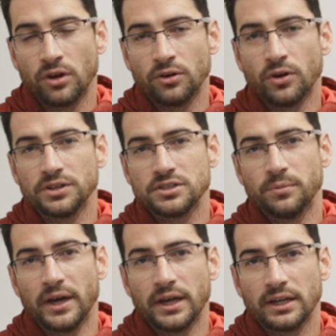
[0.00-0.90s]
across the
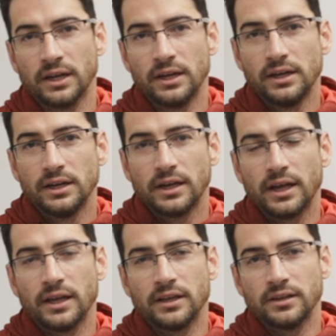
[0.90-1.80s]
back
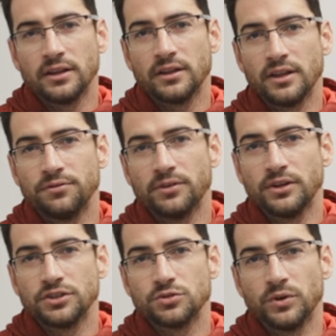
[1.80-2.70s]
and they
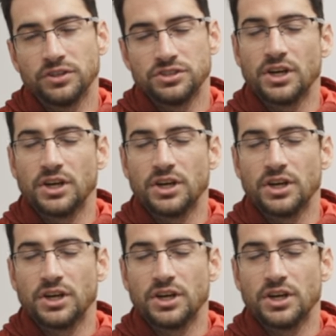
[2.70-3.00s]
finished with